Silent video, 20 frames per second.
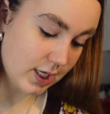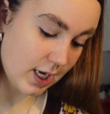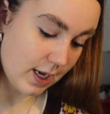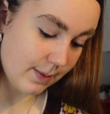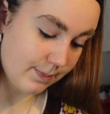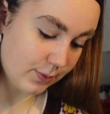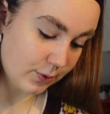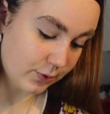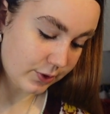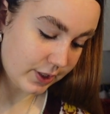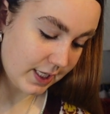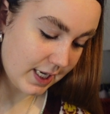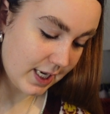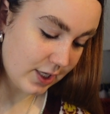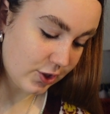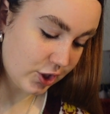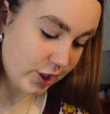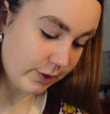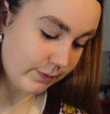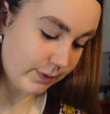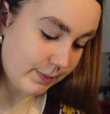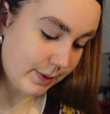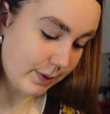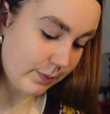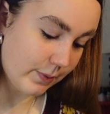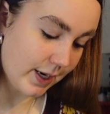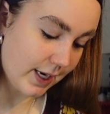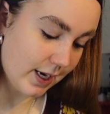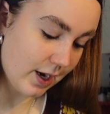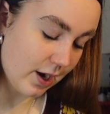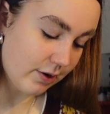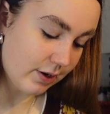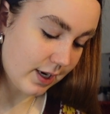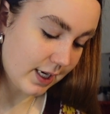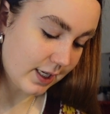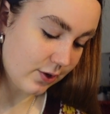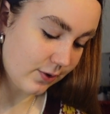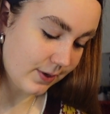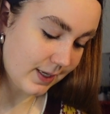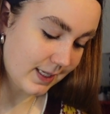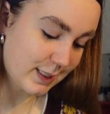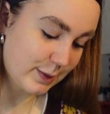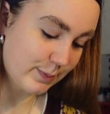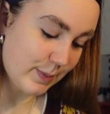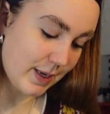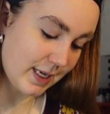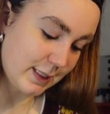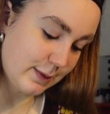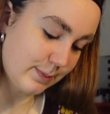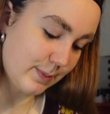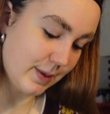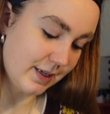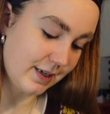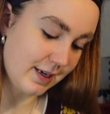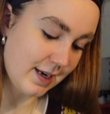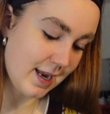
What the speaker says: to her body and she would be wearing her iconic space bun